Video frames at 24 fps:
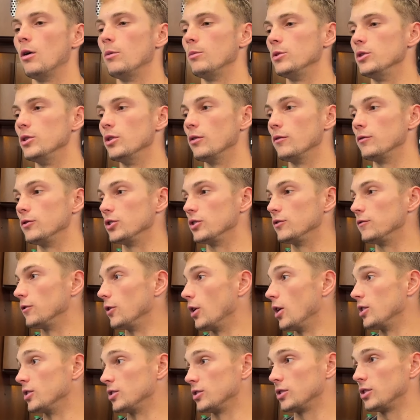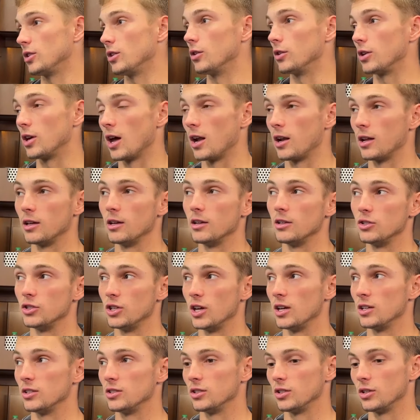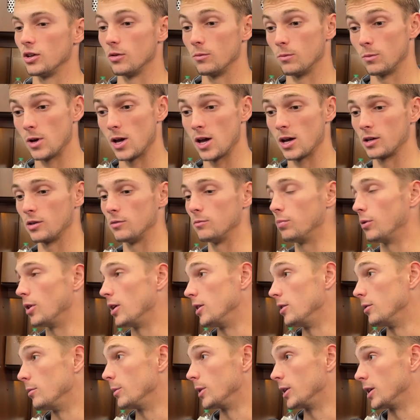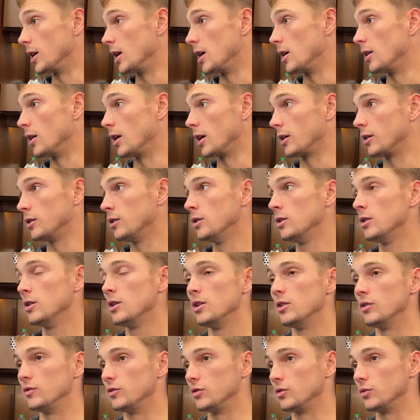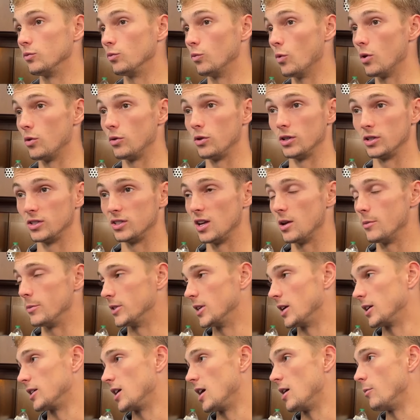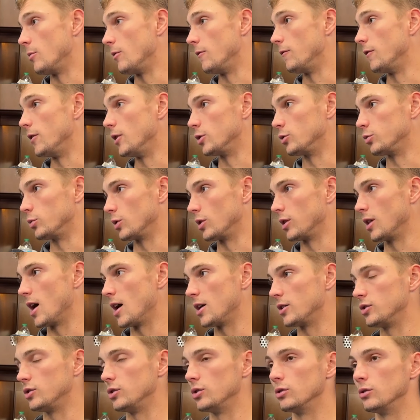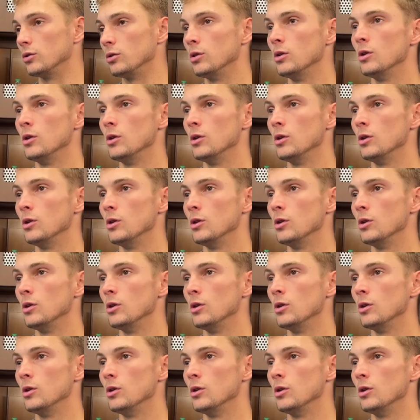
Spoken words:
you know, just for us to kind of get a chance to come back and play them again, like, it was what, the same as that game we finished with last year.